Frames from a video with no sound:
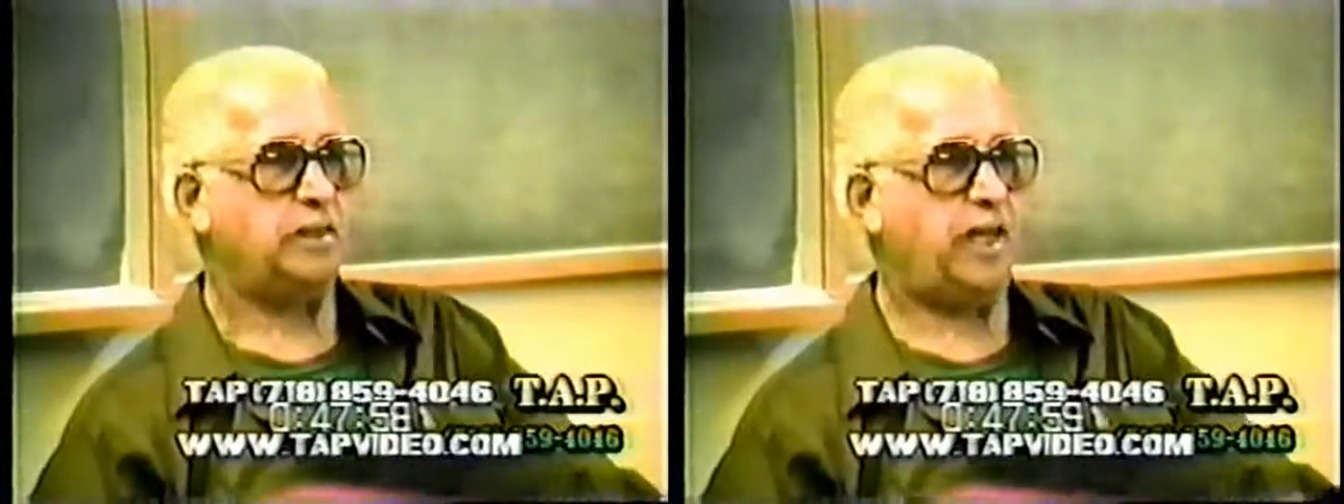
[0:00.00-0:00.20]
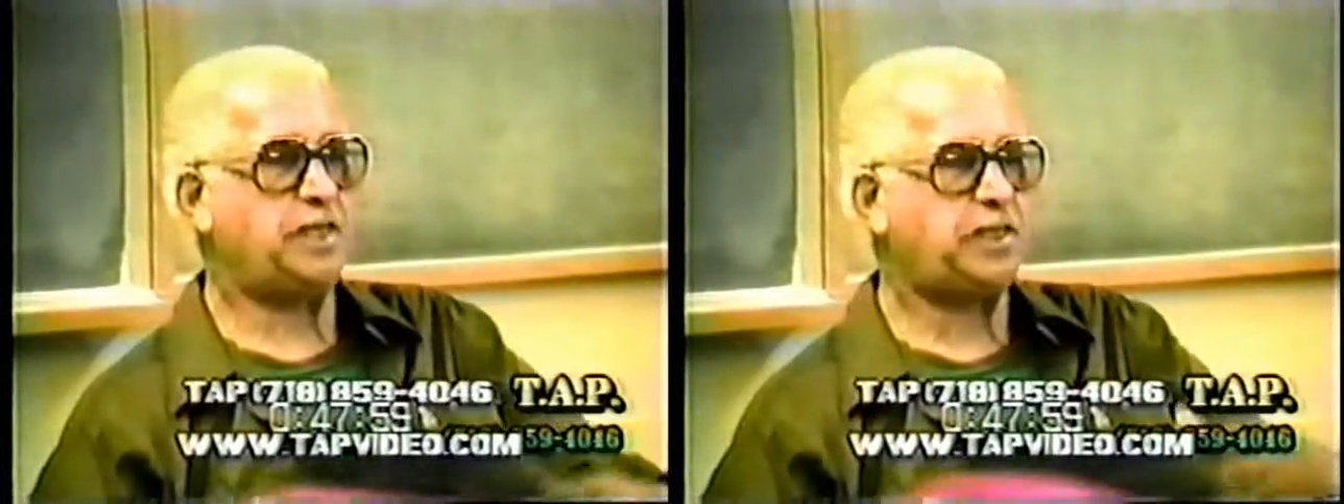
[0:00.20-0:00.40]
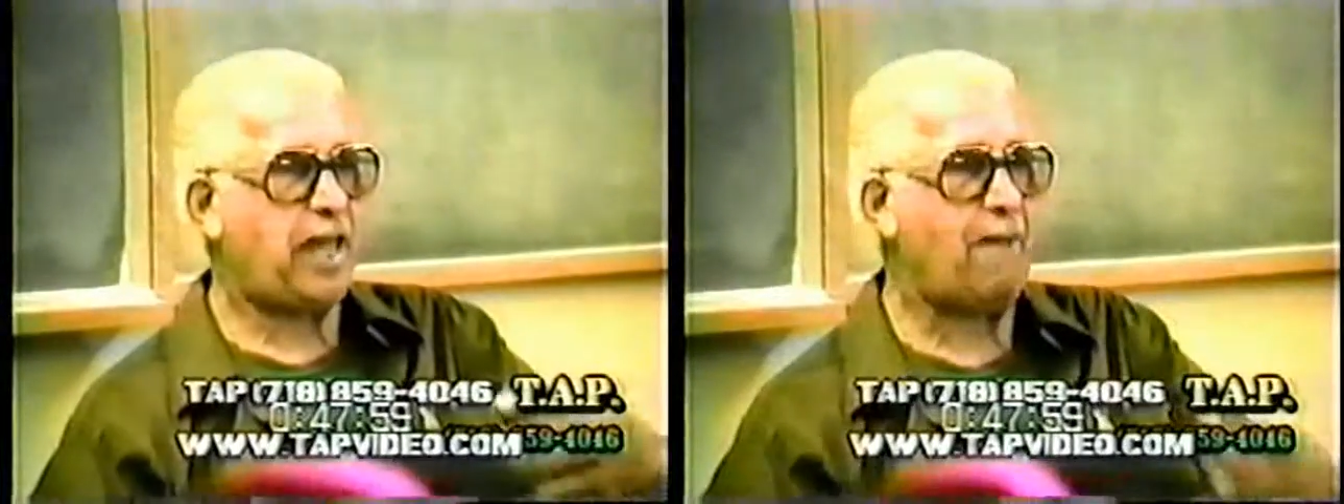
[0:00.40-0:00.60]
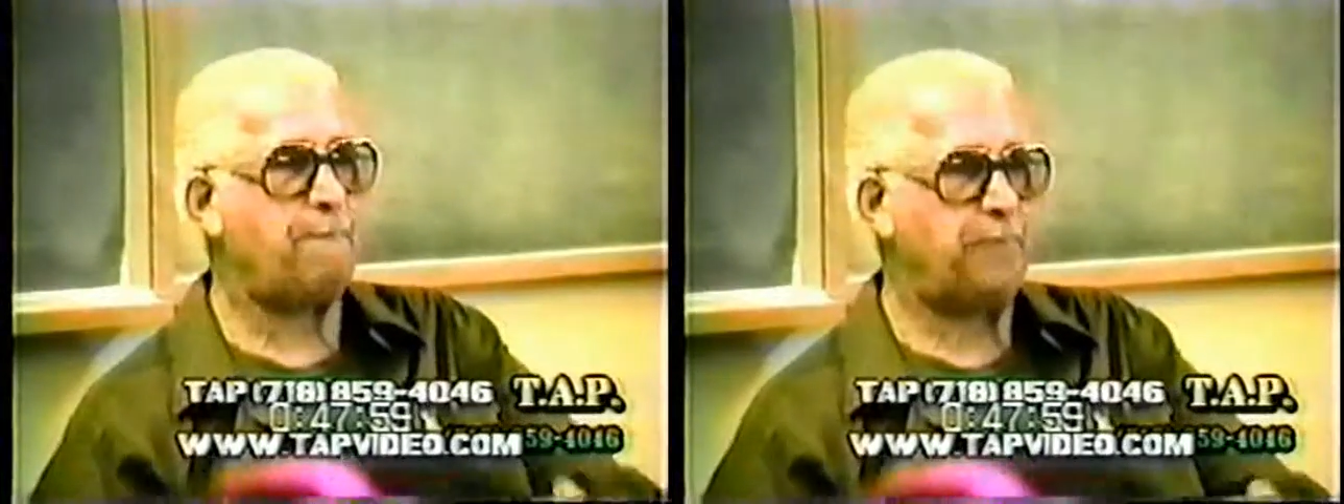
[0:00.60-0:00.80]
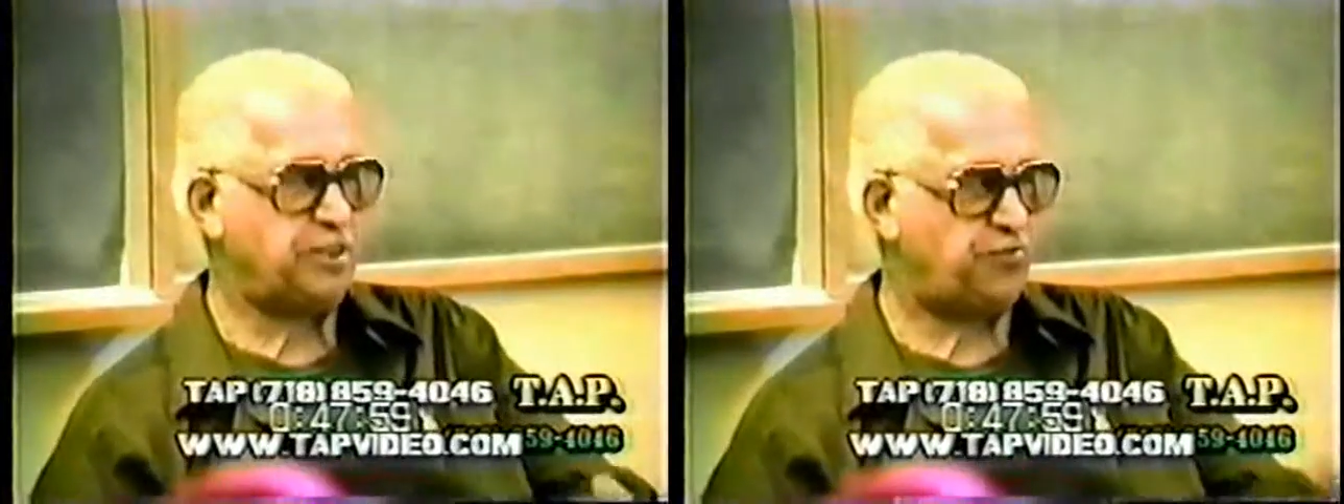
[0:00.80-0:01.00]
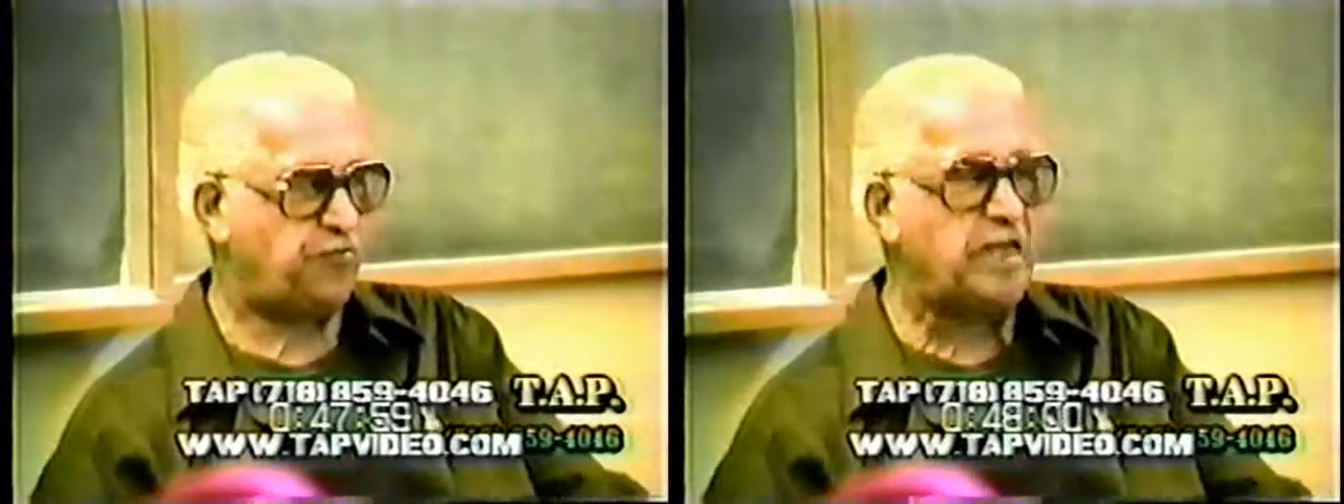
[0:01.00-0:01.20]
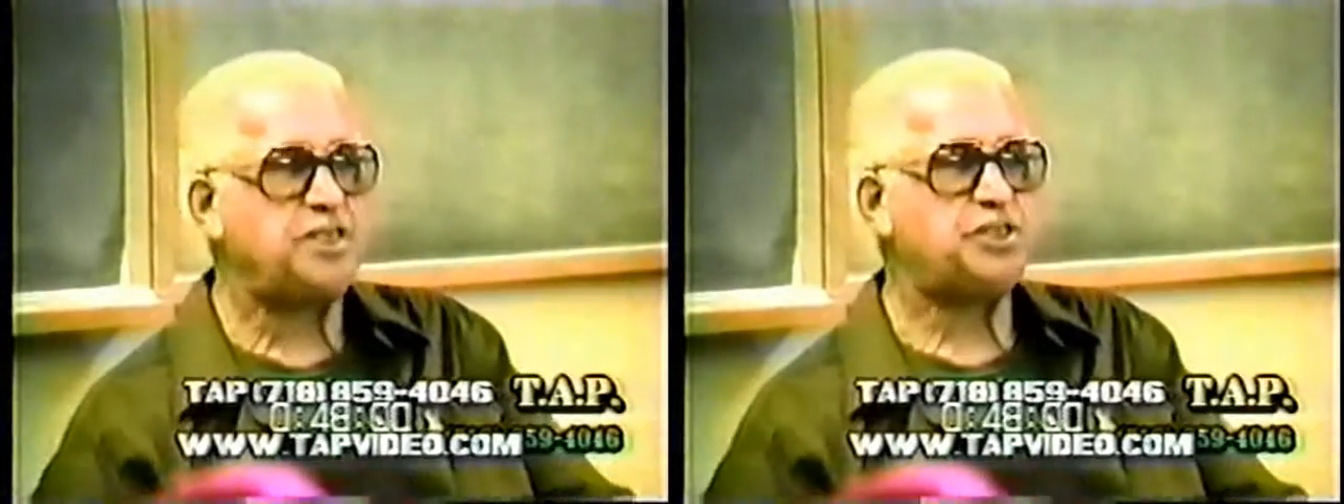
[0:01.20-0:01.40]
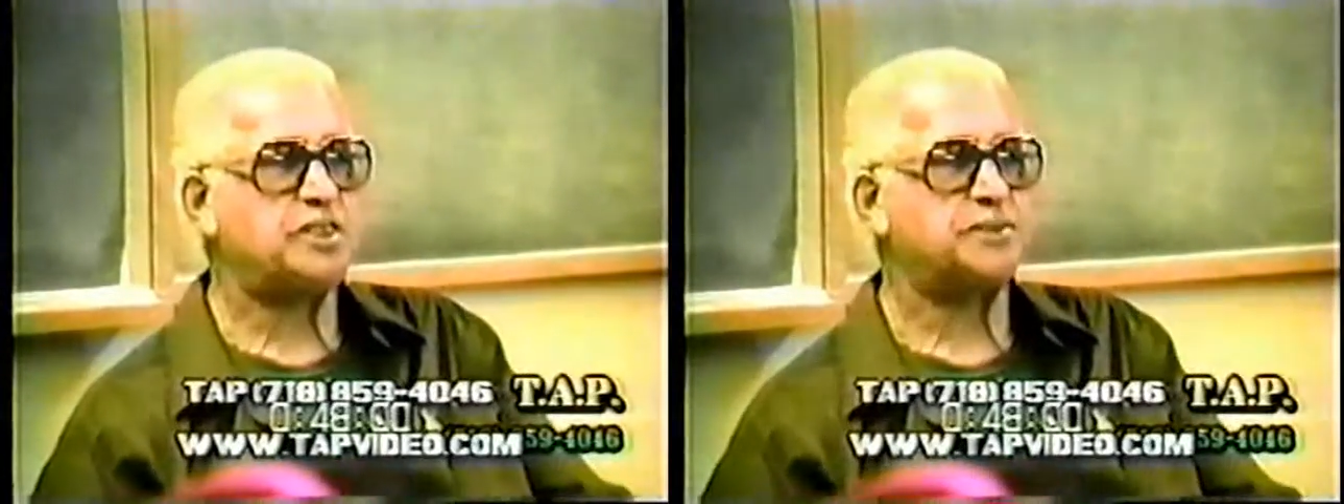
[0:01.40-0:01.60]
encampments,
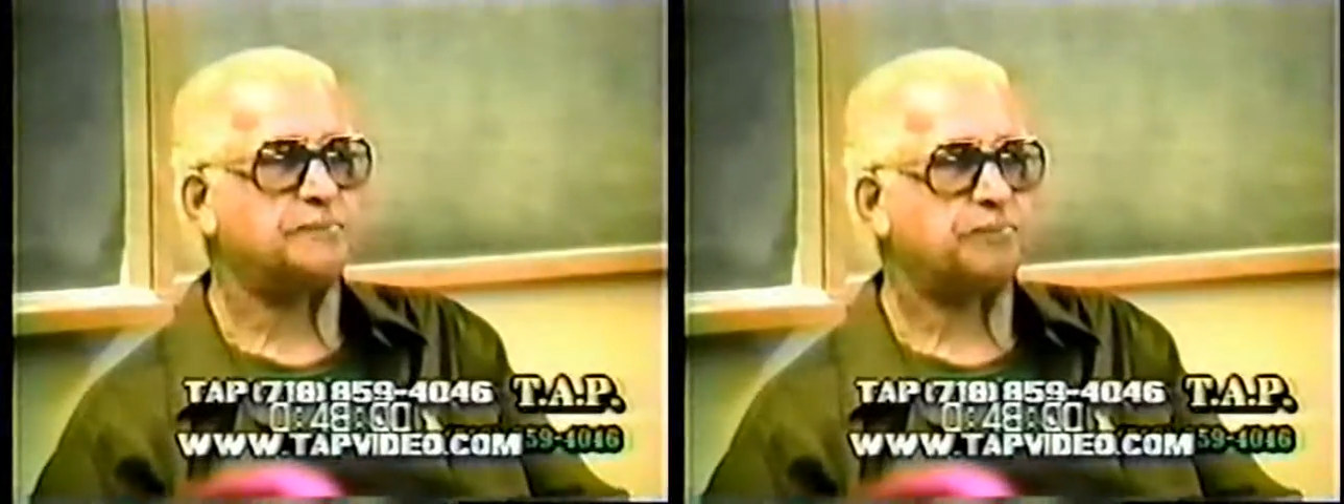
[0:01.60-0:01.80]
villages,